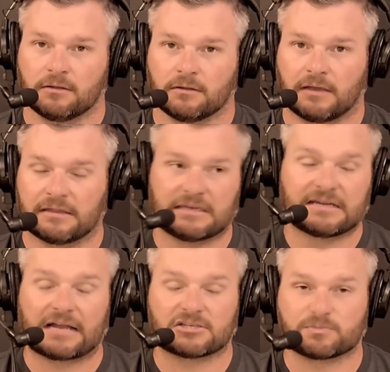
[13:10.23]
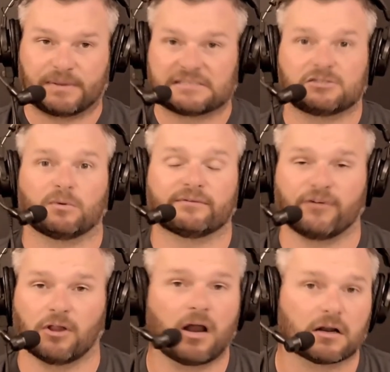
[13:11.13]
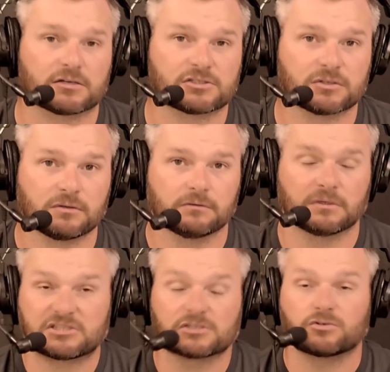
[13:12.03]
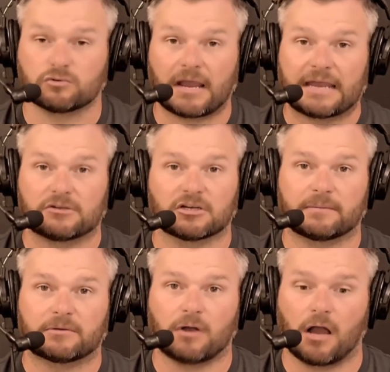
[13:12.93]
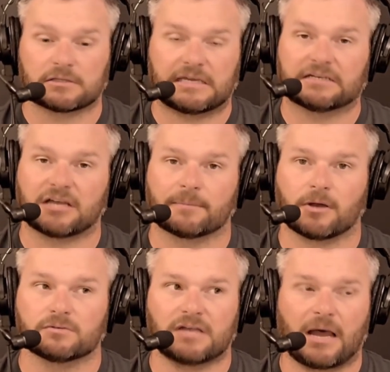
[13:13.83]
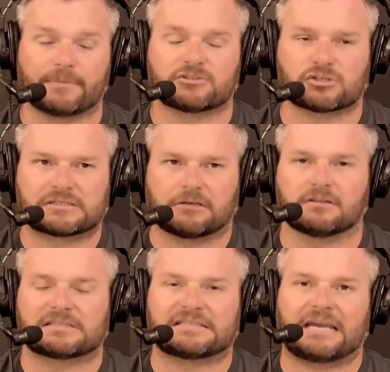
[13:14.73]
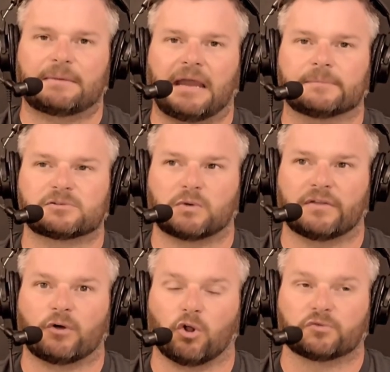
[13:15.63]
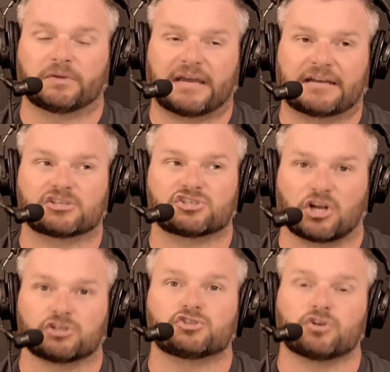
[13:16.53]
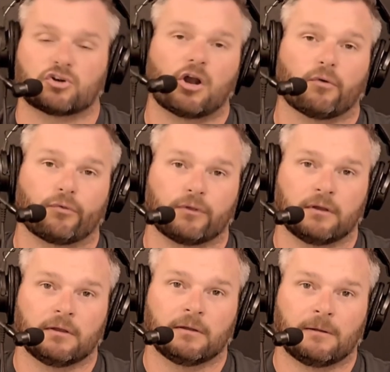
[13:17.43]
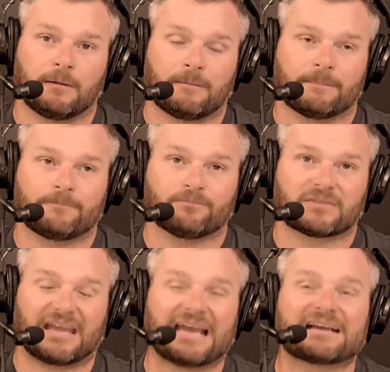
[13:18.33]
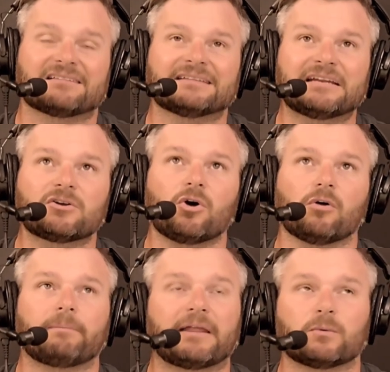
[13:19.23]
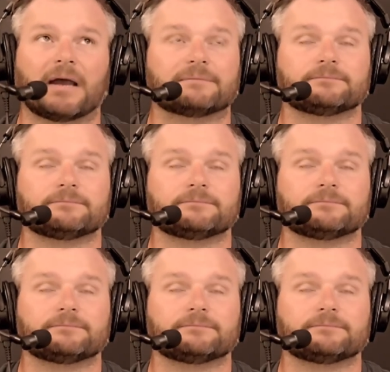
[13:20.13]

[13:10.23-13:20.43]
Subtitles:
And then he got just busy doing full arch, which is great. Don't get me wrong. The income goes up, but you're still on the same hamster wheel that ultimately kind of shunts your growth. And clinical, by the way,